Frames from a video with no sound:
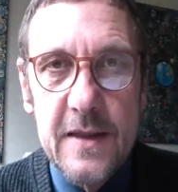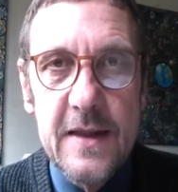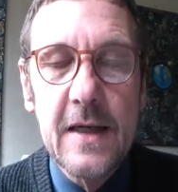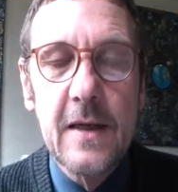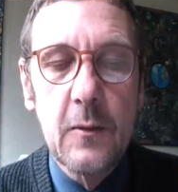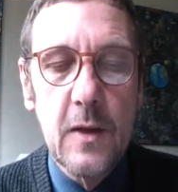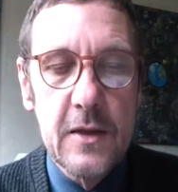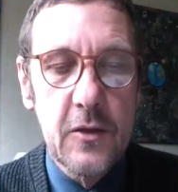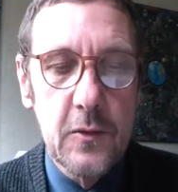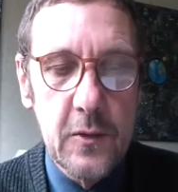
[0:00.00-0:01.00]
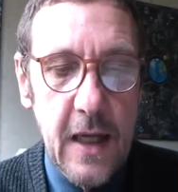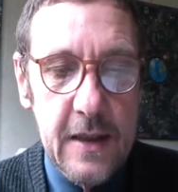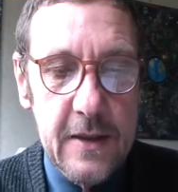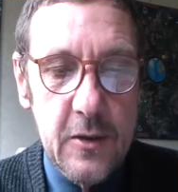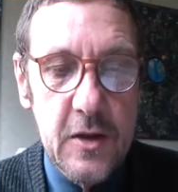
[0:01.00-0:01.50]
seeing in relation to
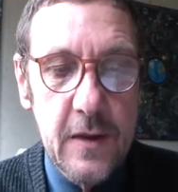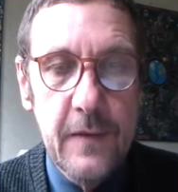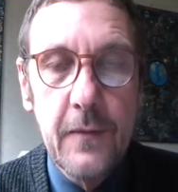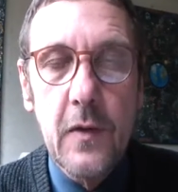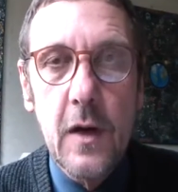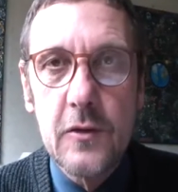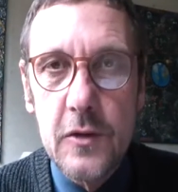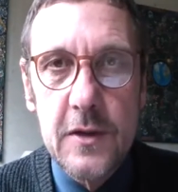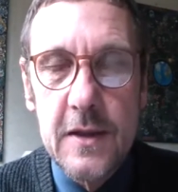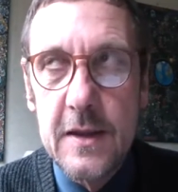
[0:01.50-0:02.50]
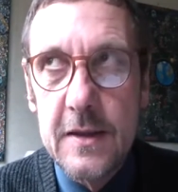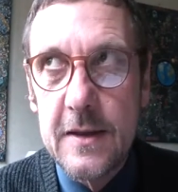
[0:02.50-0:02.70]
that is the shift of consciousness.